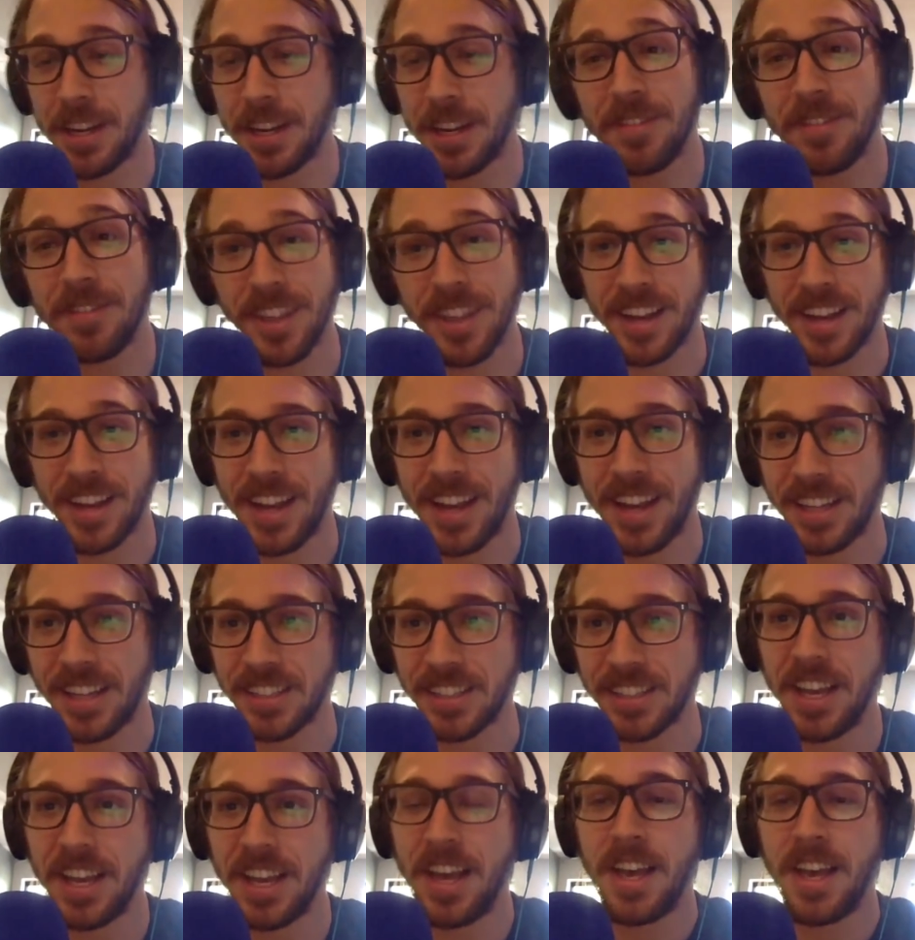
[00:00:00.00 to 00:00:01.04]
But even in that
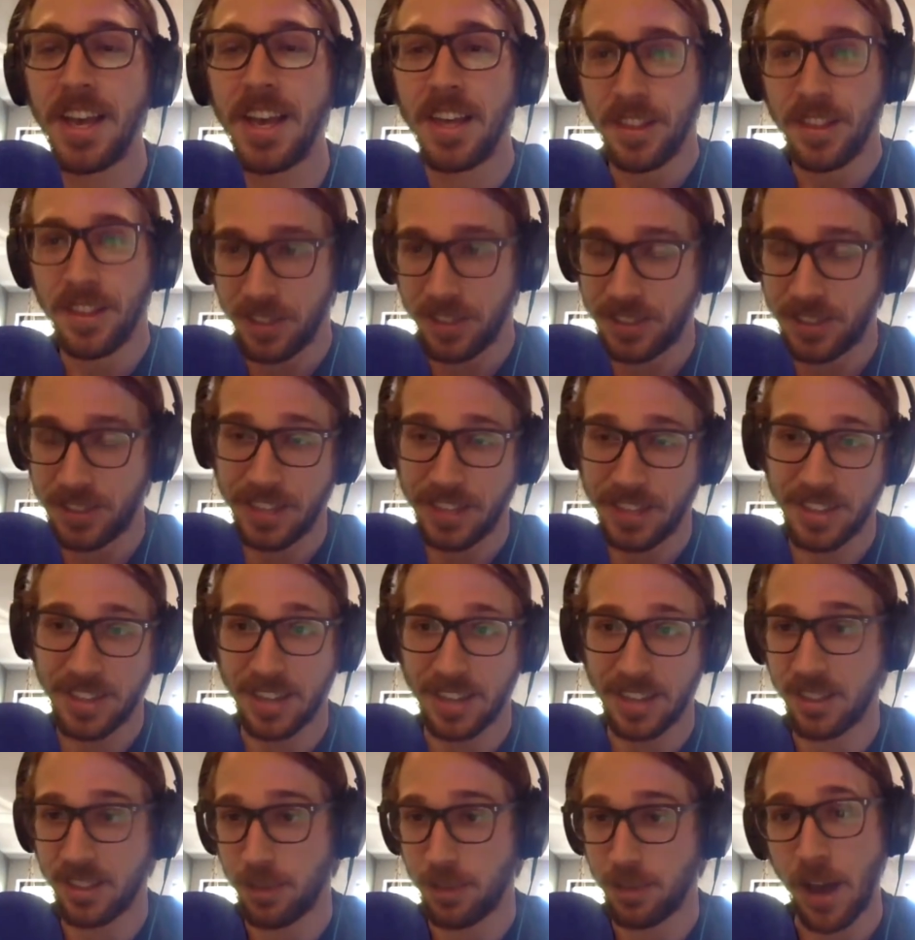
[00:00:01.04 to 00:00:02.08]
case, the state
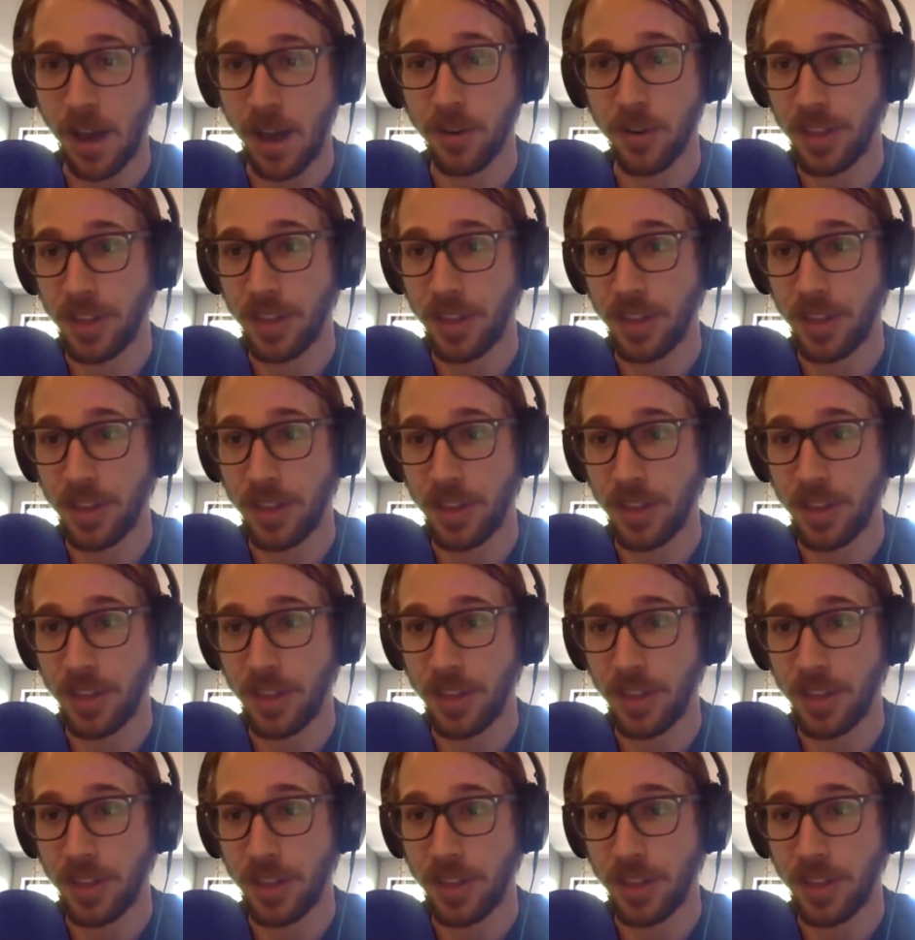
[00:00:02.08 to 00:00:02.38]
size is bound